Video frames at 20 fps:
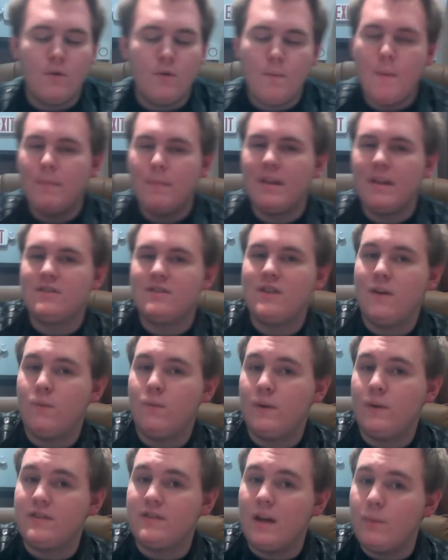Remember that stuff
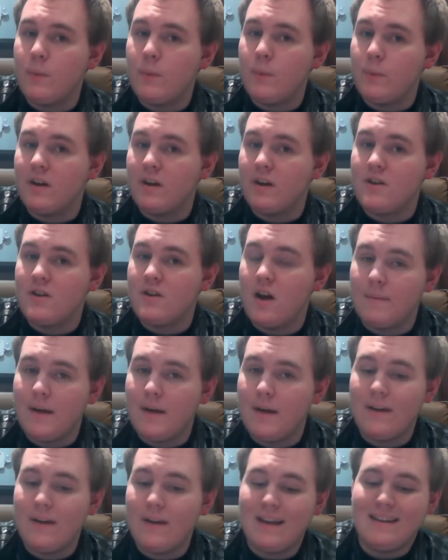we said we were going to talk
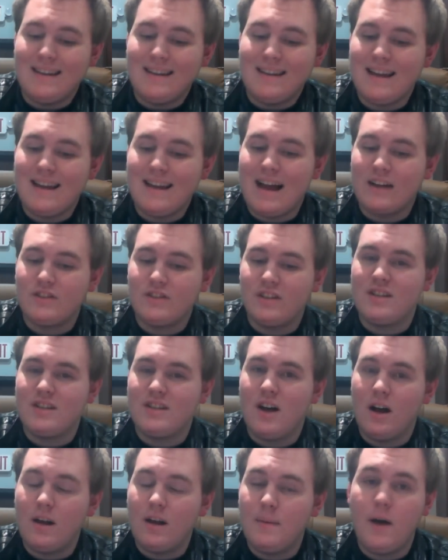about and didn't actually
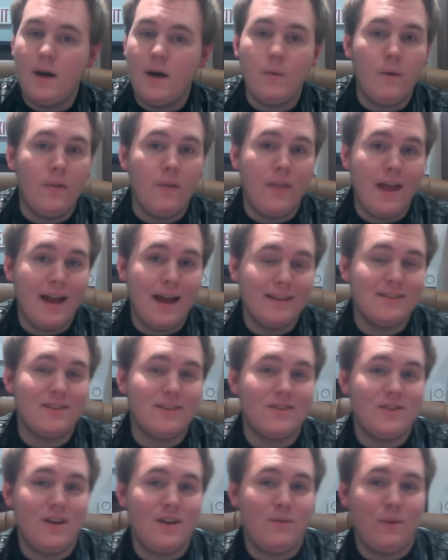talk about? Well, that's the
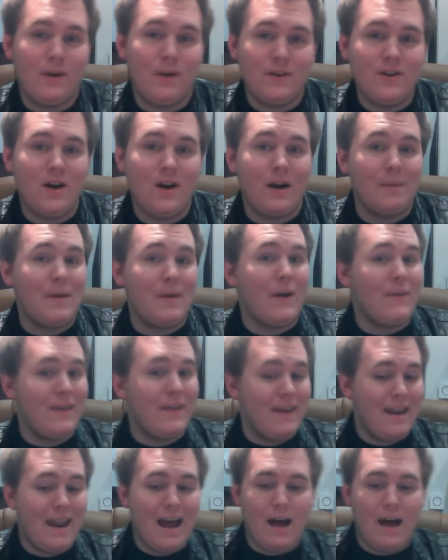stuff we're going to talk about
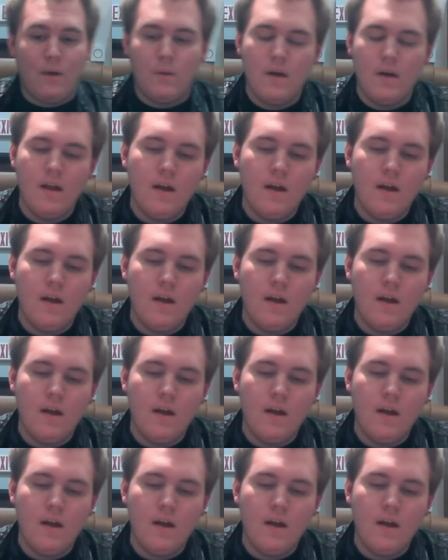now.